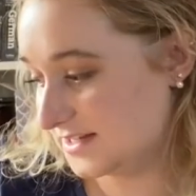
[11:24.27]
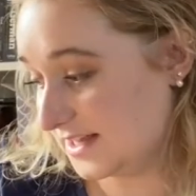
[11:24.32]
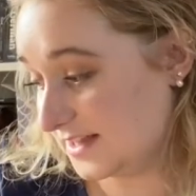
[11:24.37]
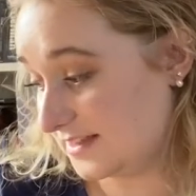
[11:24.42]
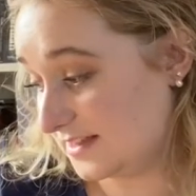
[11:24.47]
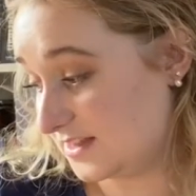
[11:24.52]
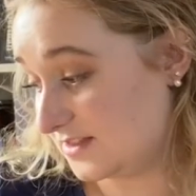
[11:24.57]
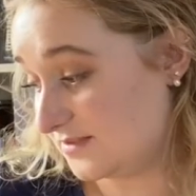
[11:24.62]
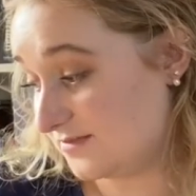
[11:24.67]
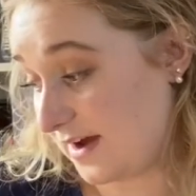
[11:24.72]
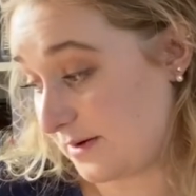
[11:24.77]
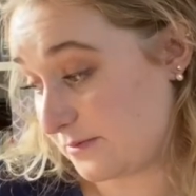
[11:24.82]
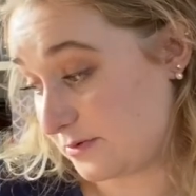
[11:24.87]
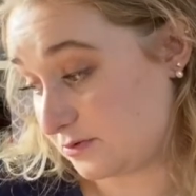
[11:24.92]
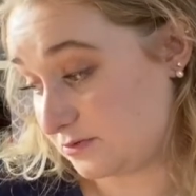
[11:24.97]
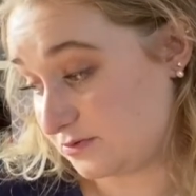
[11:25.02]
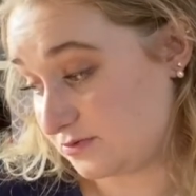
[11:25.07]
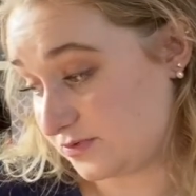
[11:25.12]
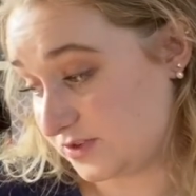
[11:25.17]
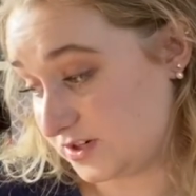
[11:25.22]
And then the fabric
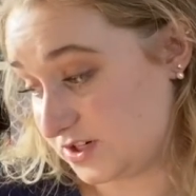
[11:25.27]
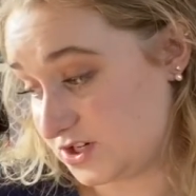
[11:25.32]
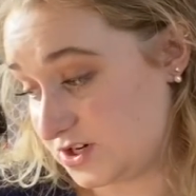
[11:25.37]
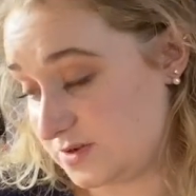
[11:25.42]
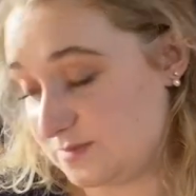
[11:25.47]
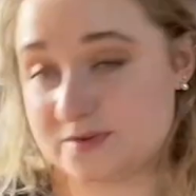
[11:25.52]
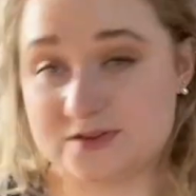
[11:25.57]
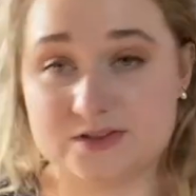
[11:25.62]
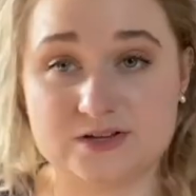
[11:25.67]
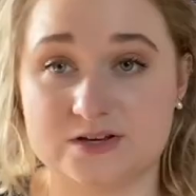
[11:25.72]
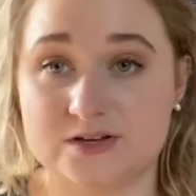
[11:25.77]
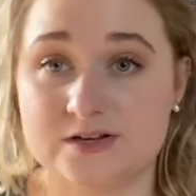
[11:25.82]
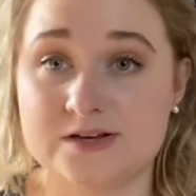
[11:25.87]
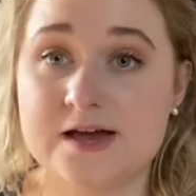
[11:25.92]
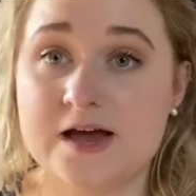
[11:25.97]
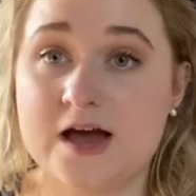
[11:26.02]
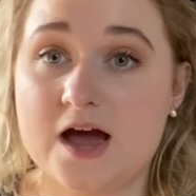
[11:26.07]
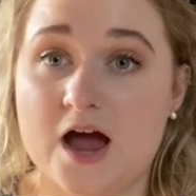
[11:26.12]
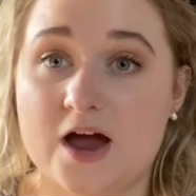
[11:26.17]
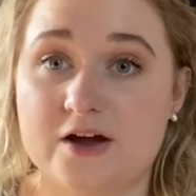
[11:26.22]
was really cheap in the
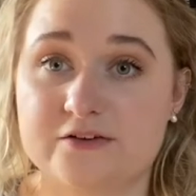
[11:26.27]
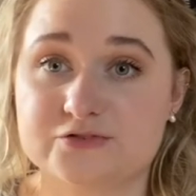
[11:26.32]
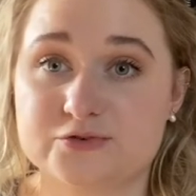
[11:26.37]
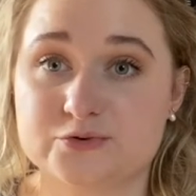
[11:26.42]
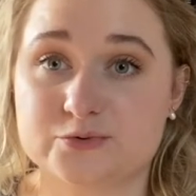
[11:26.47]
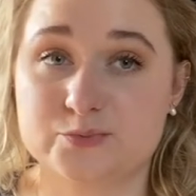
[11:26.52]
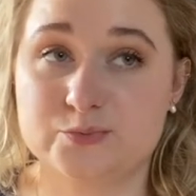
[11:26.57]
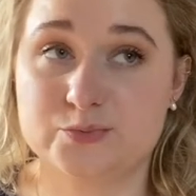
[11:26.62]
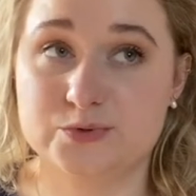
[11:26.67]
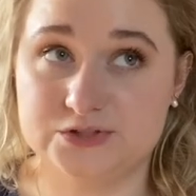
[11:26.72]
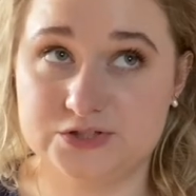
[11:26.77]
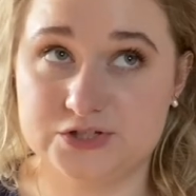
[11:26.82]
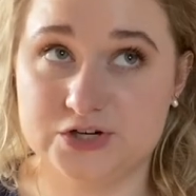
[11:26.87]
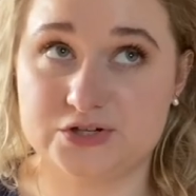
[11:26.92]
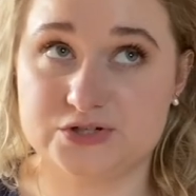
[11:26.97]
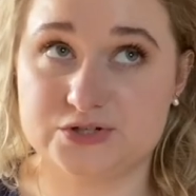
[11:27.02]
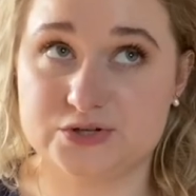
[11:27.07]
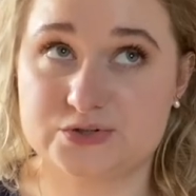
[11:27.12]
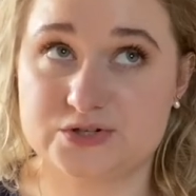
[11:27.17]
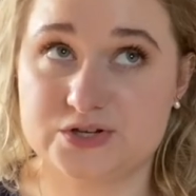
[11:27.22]
Irish Wheelchair
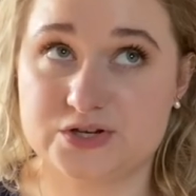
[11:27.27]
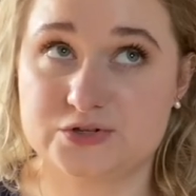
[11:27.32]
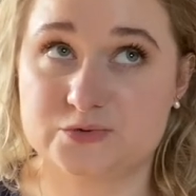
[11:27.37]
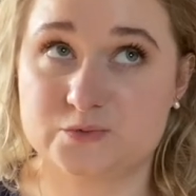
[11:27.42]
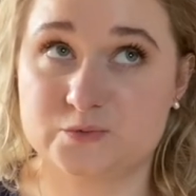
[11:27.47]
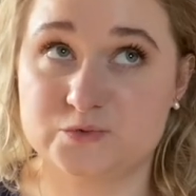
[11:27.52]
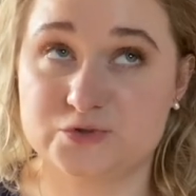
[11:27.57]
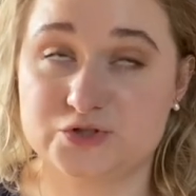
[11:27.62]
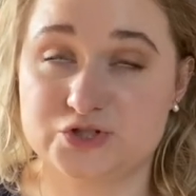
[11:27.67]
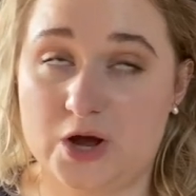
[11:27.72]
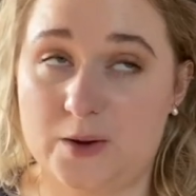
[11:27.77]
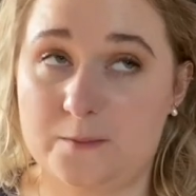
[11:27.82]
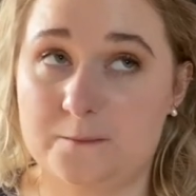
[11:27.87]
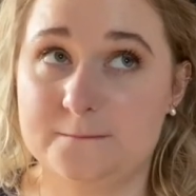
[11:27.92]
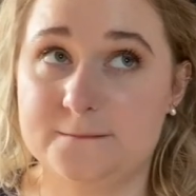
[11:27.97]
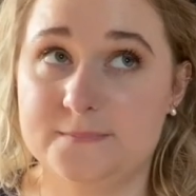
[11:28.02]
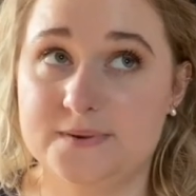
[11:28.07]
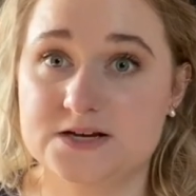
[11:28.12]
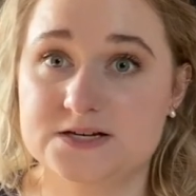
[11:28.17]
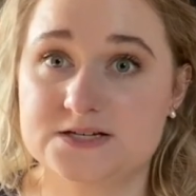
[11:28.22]
Association shop.
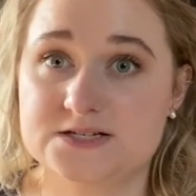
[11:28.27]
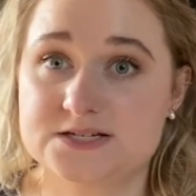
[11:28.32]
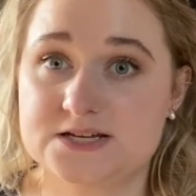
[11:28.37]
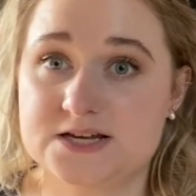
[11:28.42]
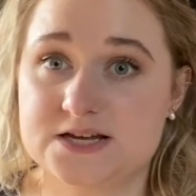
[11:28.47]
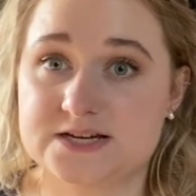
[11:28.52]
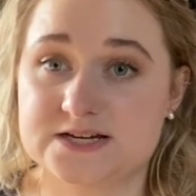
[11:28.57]
But